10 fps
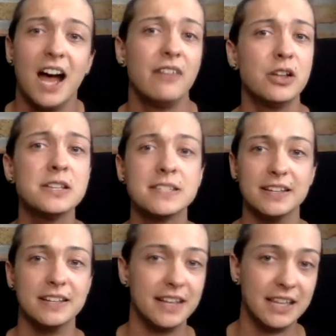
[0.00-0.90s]
I've lost
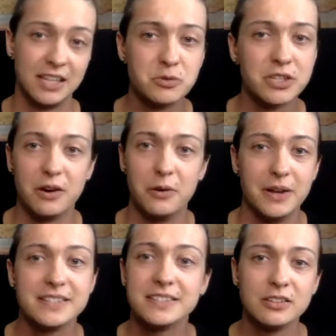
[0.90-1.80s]
it like years ago
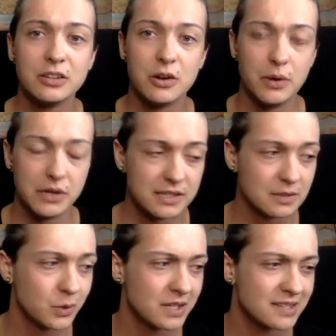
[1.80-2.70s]
and I still don't know where it
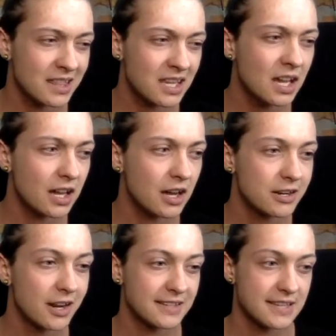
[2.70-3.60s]
is, because I think I
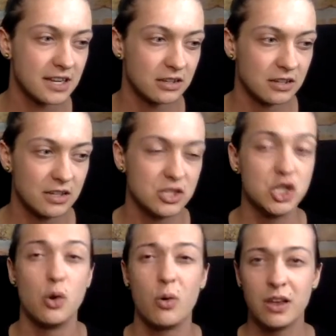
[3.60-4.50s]
got it as like a
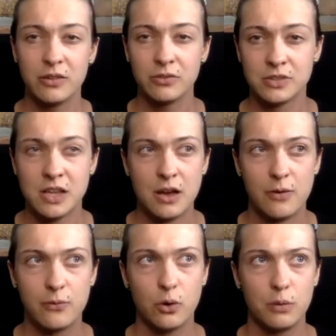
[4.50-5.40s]
joke gift
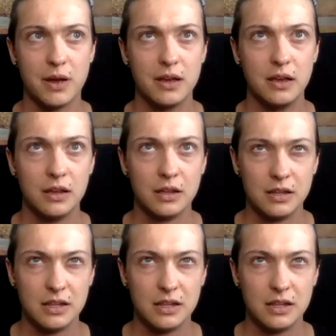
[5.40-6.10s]
for my